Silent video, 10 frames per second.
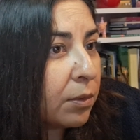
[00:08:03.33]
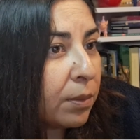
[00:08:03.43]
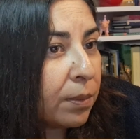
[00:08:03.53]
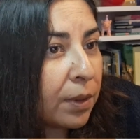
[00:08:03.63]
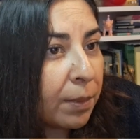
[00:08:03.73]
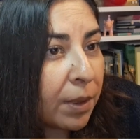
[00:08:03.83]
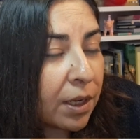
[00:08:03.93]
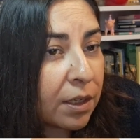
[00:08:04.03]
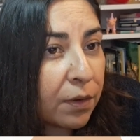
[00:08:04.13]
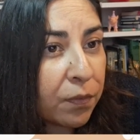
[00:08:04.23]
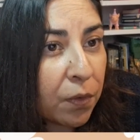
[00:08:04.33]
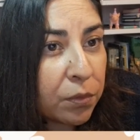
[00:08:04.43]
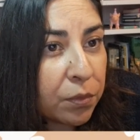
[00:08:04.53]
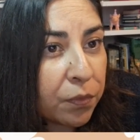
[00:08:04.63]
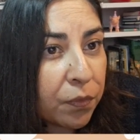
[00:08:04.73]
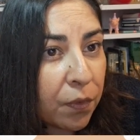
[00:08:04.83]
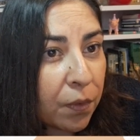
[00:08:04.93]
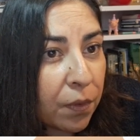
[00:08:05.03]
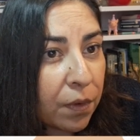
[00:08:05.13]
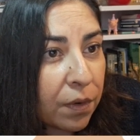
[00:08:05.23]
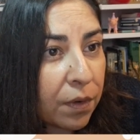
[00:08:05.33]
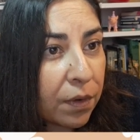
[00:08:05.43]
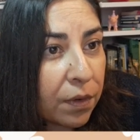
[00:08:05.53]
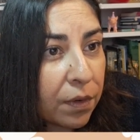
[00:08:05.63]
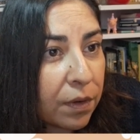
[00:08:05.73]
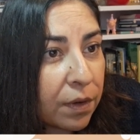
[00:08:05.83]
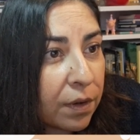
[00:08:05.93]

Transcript: Who am I gonna vote for?